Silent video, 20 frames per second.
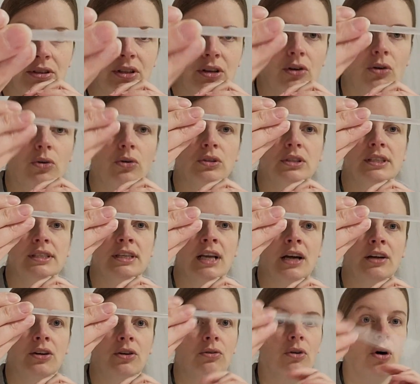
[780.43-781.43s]
the hole does
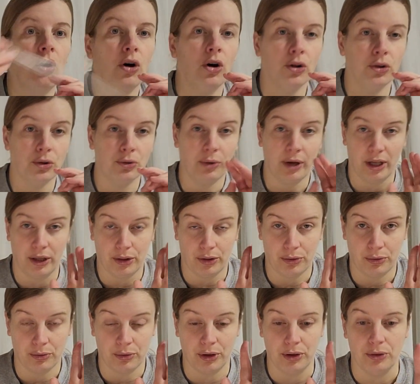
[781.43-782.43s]
not go all the way
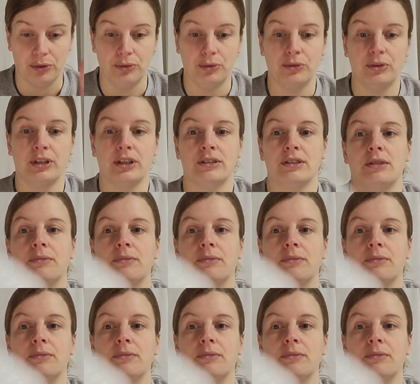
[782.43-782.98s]
through. There's a